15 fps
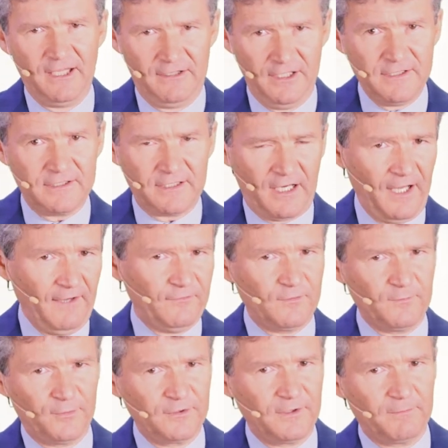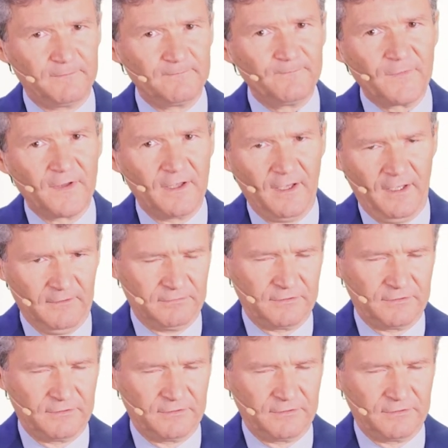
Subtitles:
This I have to put a